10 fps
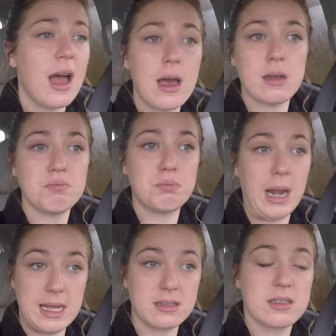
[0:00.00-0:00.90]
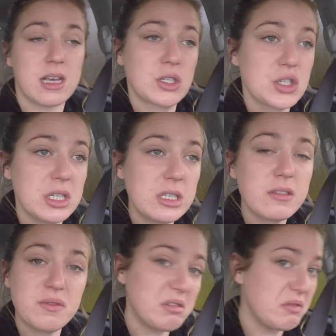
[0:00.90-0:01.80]
and plants, hopefully,
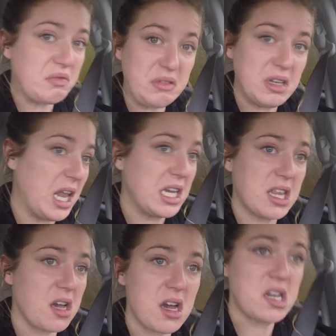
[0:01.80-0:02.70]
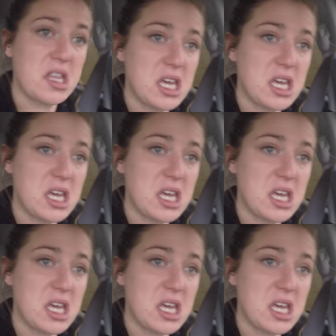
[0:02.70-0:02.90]
if you like that kind of